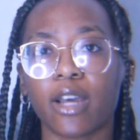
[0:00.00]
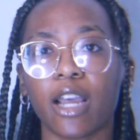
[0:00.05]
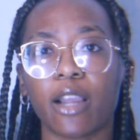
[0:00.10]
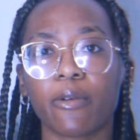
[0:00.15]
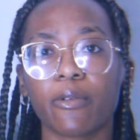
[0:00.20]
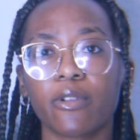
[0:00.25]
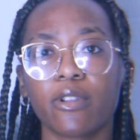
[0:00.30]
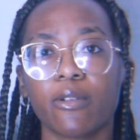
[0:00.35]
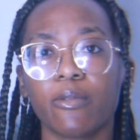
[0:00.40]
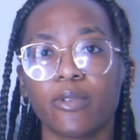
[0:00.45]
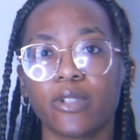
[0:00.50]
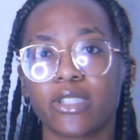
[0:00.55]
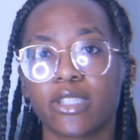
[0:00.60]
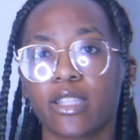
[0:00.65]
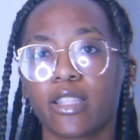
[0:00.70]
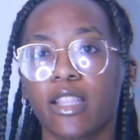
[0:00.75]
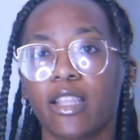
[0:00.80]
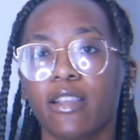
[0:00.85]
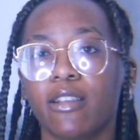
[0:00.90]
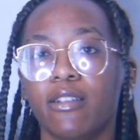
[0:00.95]
I really wish
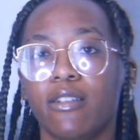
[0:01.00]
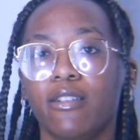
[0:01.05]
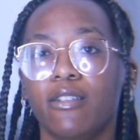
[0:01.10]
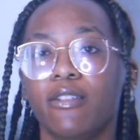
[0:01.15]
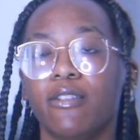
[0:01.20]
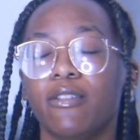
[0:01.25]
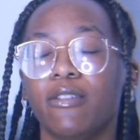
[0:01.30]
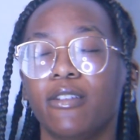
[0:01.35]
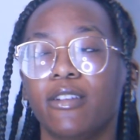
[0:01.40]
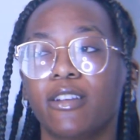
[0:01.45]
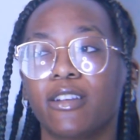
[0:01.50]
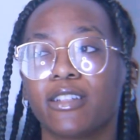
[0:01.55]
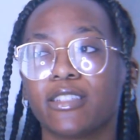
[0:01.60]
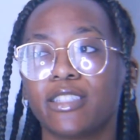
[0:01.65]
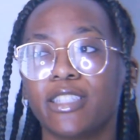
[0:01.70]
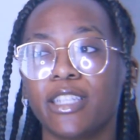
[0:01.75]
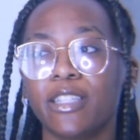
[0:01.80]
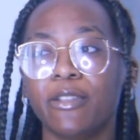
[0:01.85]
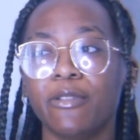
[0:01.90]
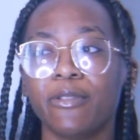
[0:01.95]
that they
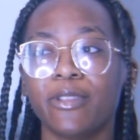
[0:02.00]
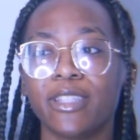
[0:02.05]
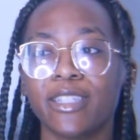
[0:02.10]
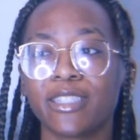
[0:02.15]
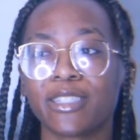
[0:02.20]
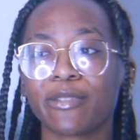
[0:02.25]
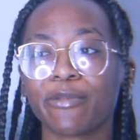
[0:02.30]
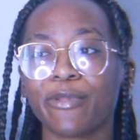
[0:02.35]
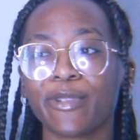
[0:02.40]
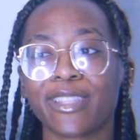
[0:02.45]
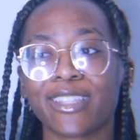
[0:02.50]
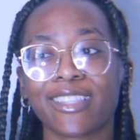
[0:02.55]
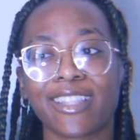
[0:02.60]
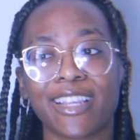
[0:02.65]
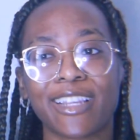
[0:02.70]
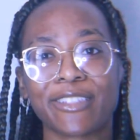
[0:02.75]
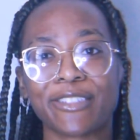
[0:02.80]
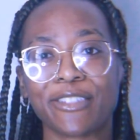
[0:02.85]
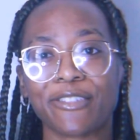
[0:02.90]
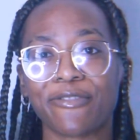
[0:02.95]
continued this with
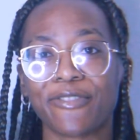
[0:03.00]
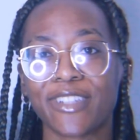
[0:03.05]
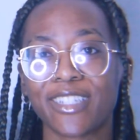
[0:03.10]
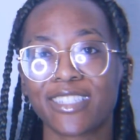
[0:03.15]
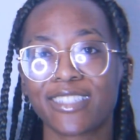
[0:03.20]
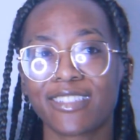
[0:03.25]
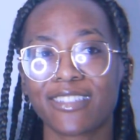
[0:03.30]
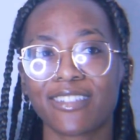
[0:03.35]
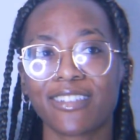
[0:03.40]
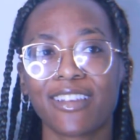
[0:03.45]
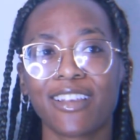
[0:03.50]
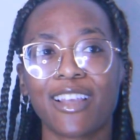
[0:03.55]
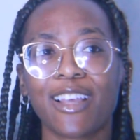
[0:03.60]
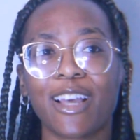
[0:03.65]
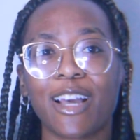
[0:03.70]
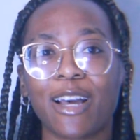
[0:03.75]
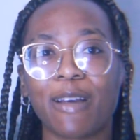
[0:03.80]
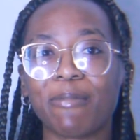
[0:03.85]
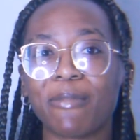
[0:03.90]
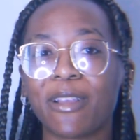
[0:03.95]
Niteangel Vista.
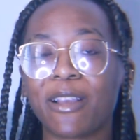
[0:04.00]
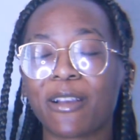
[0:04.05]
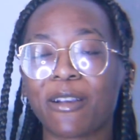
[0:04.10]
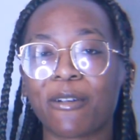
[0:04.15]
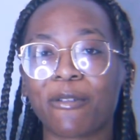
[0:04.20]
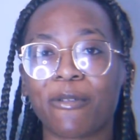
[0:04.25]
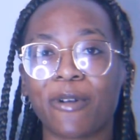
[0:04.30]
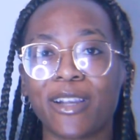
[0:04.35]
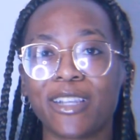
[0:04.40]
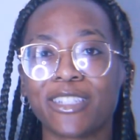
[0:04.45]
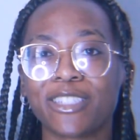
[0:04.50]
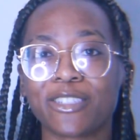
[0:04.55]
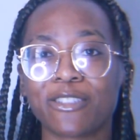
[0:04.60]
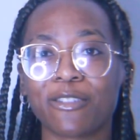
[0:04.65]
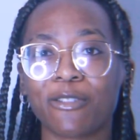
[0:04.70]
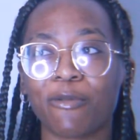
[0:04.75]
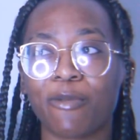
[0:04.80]
I'm not quite sure